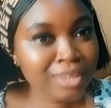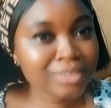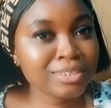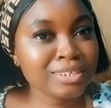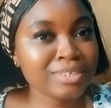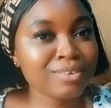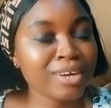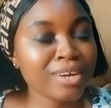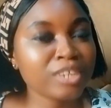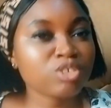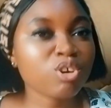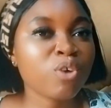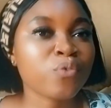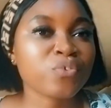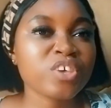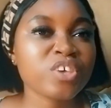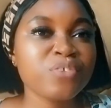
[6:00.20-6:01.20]
the rate
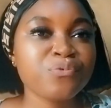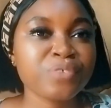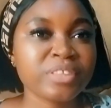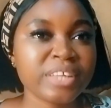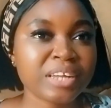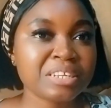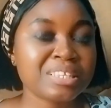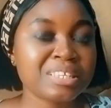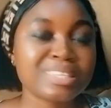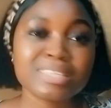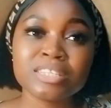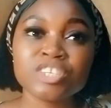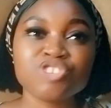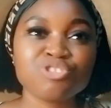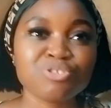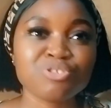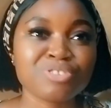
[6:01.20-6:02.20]
of infidelity in
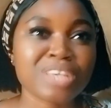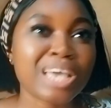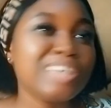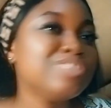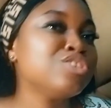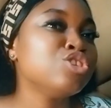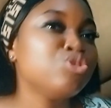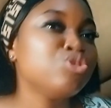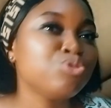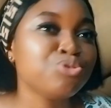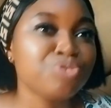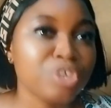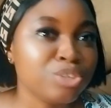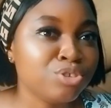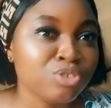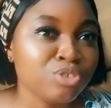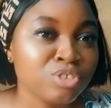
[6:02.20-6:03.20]
the society to
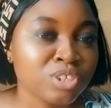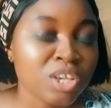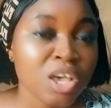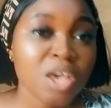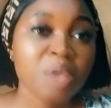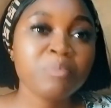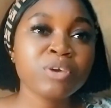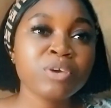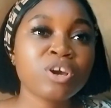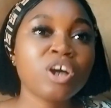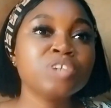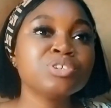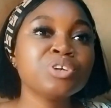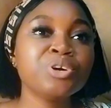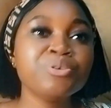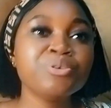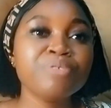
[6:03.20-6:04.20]
reduce,
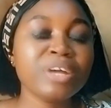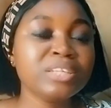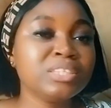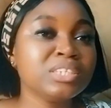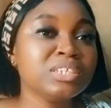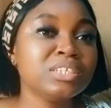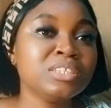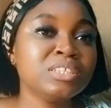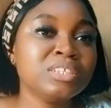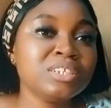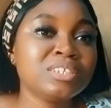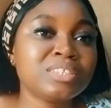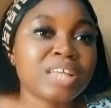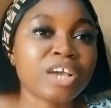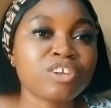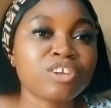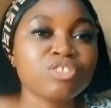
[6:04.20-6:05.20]
because already this
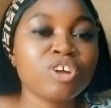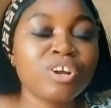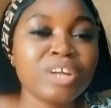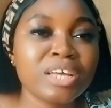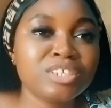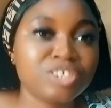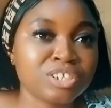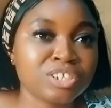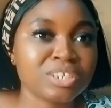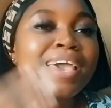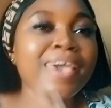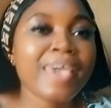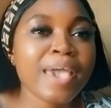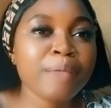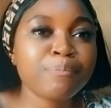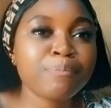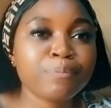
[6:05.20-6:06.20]
technology
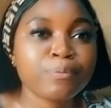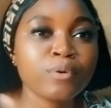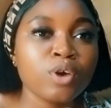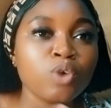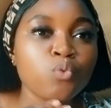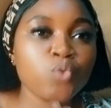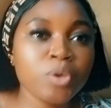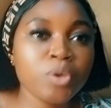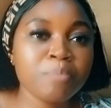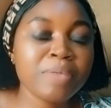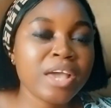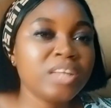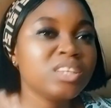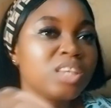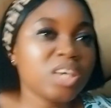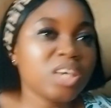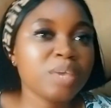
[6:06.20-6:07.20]
help
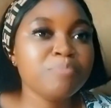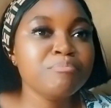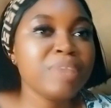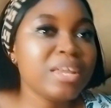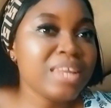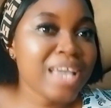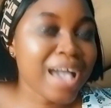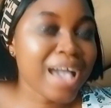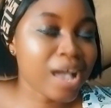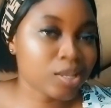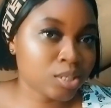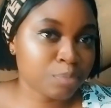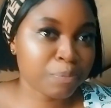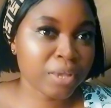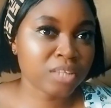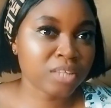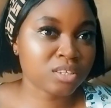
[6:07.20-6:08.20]
women in many
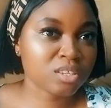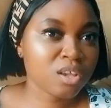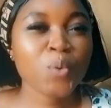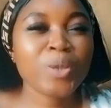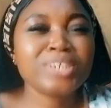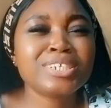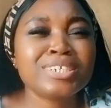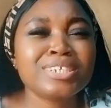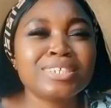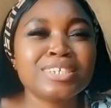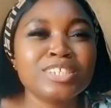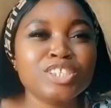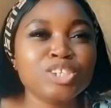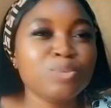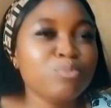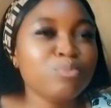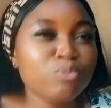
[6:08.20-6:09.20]
aspects. When she's in
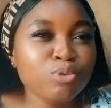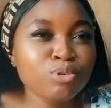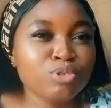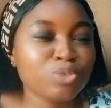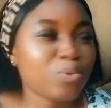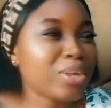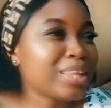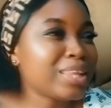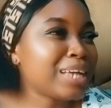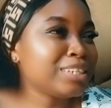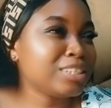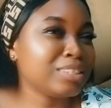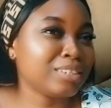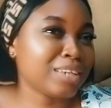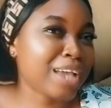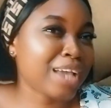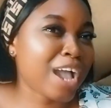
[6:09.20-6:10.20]
the mood, whether
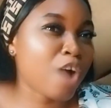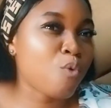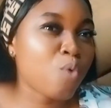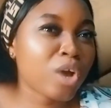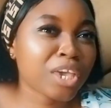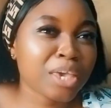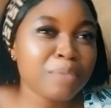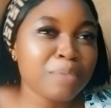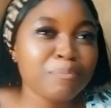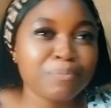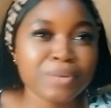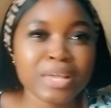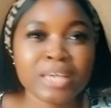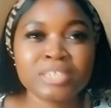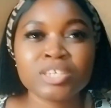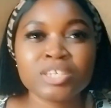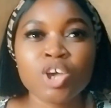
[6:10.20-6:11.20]
she's in her working
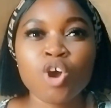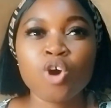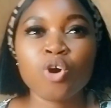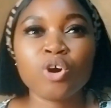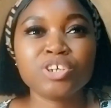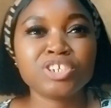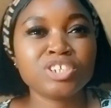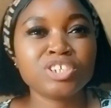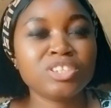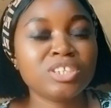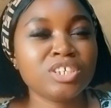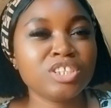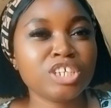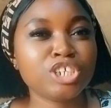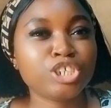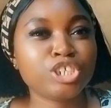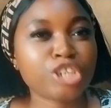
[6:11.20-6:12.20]
place or she's in
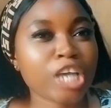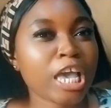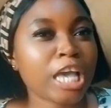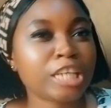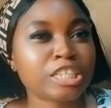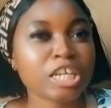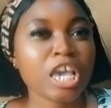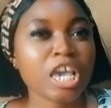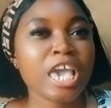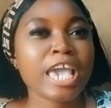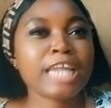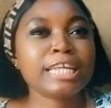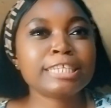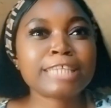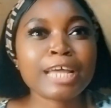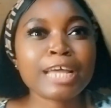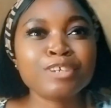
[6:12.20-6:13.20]
the church,
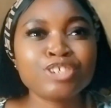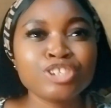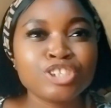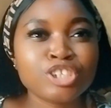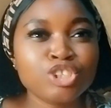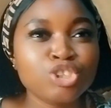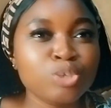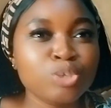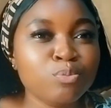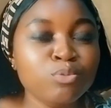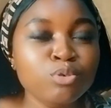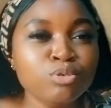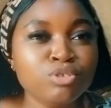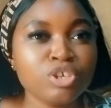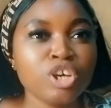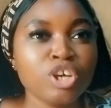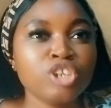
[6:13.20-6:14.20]
anytime she's in the
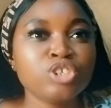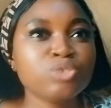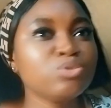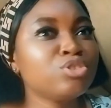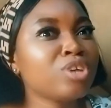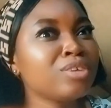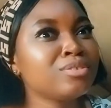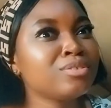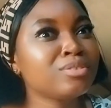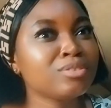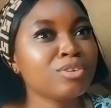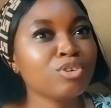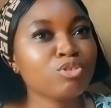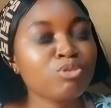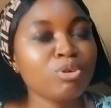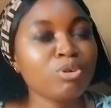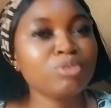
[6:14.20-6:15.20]
mood, she'll just
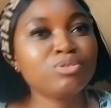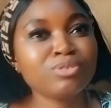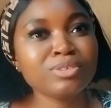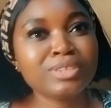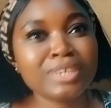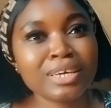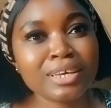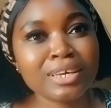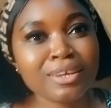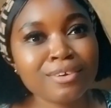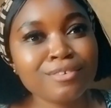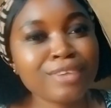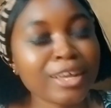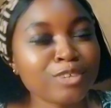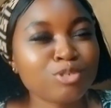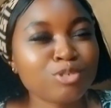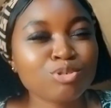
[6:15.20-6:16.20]
go to the
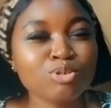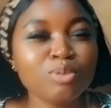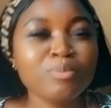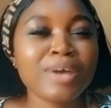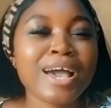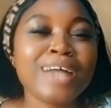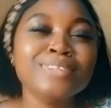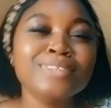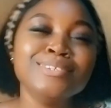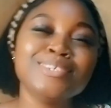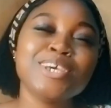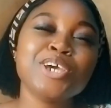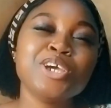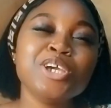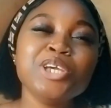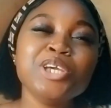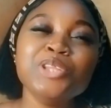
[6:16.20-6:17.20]
restroom and
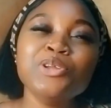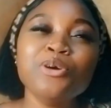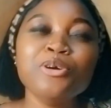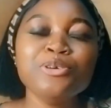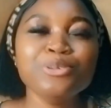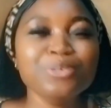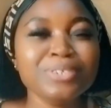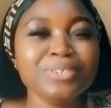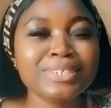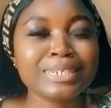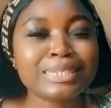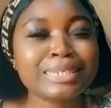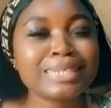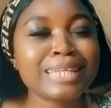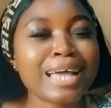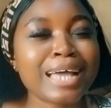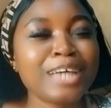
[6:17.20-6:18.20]
use the
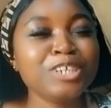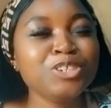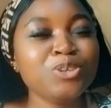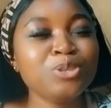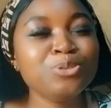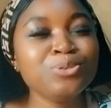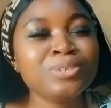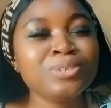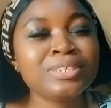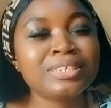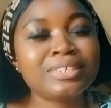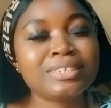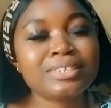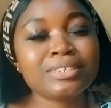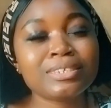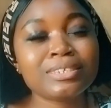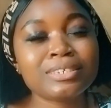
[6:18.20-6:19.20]
thing and do
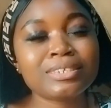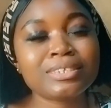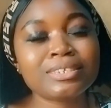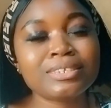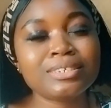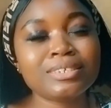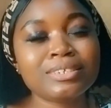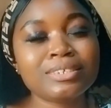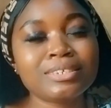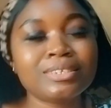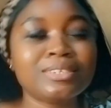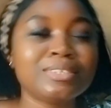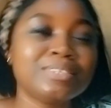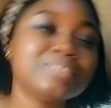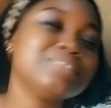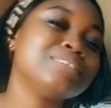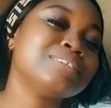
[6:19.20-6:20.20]

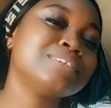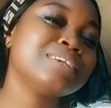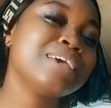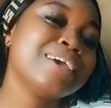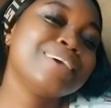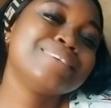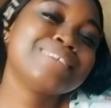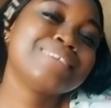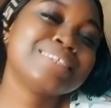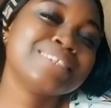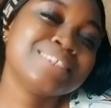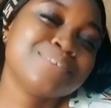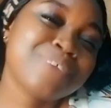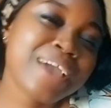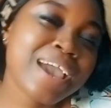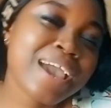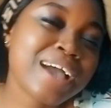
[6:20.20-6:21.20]
zzz,
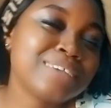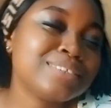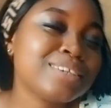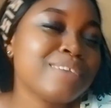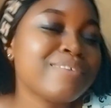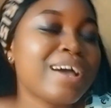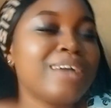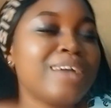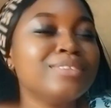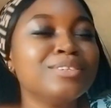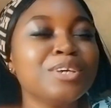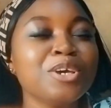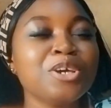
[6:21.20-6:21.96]
satisfy herself, and